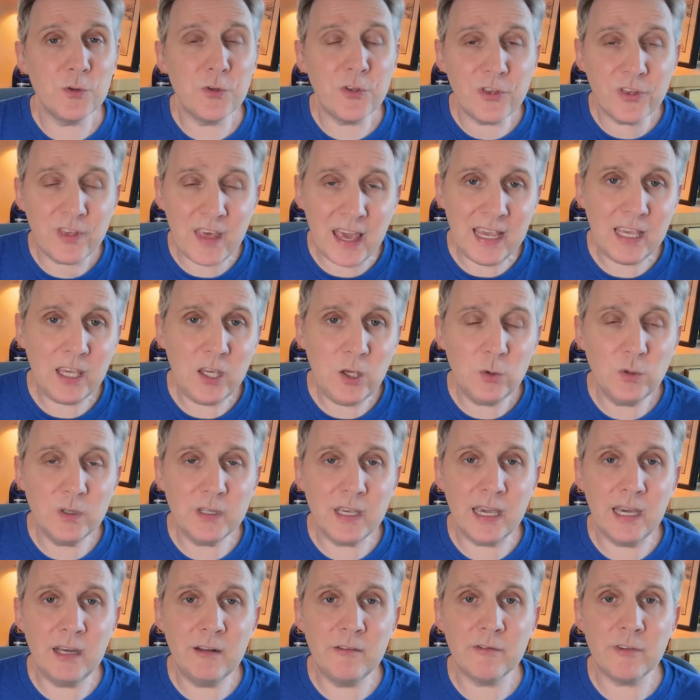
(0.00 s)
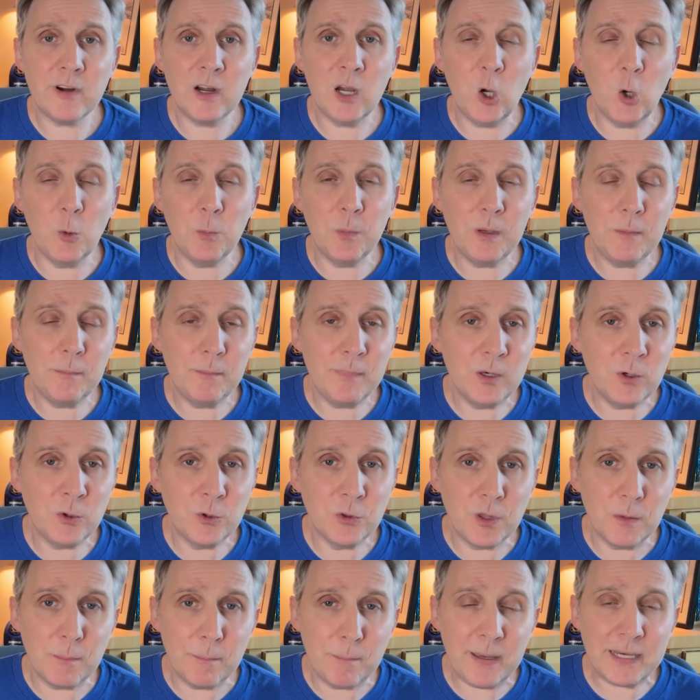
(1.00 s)
Thank you again for helping build
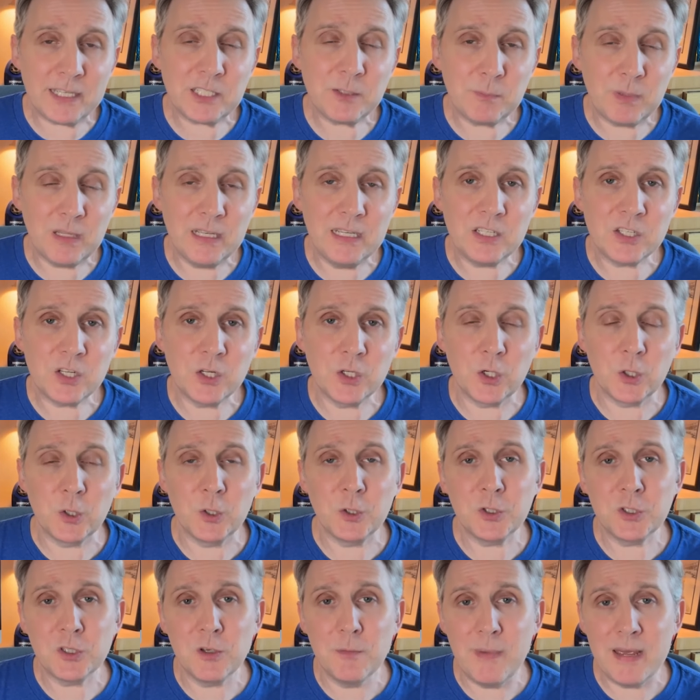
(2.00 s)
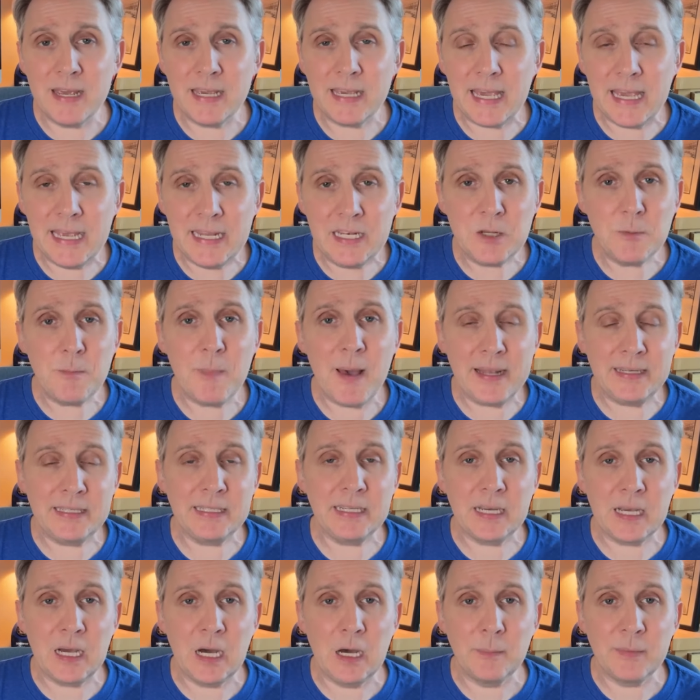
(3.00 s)
the best place on earth to make
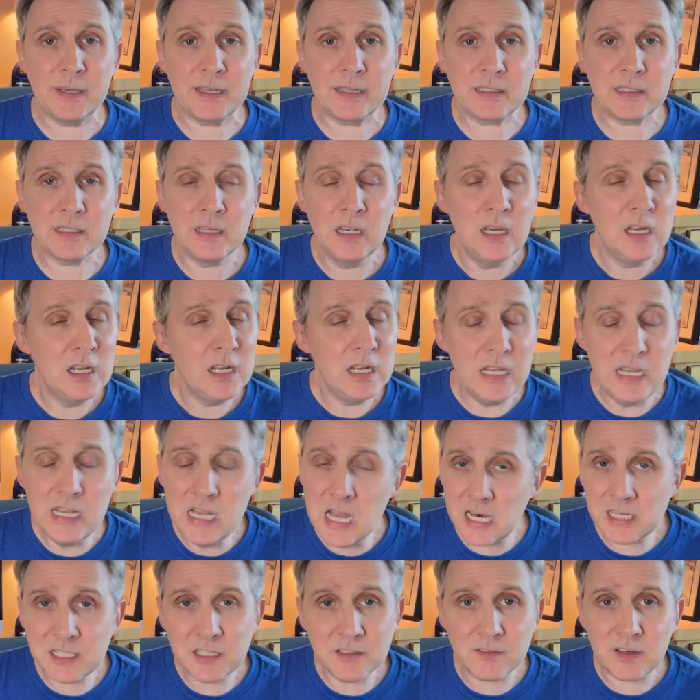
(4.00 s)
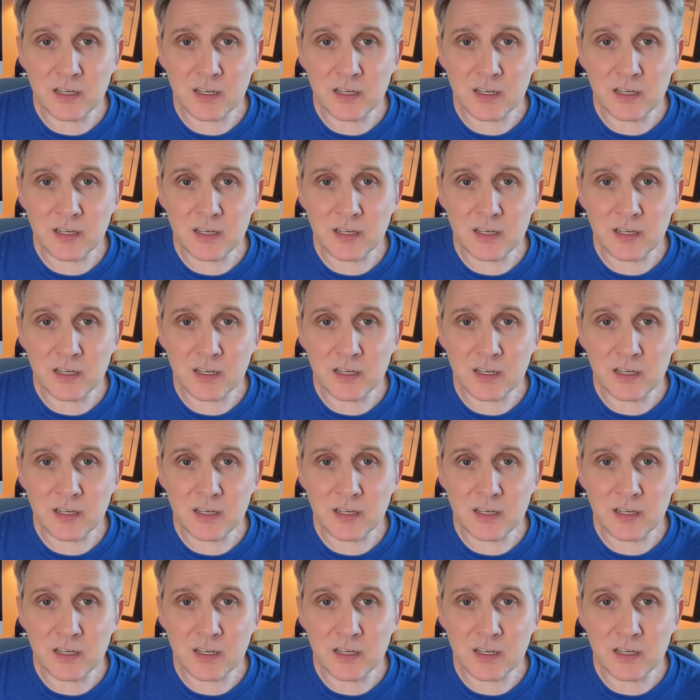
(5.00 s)
independent comics. None of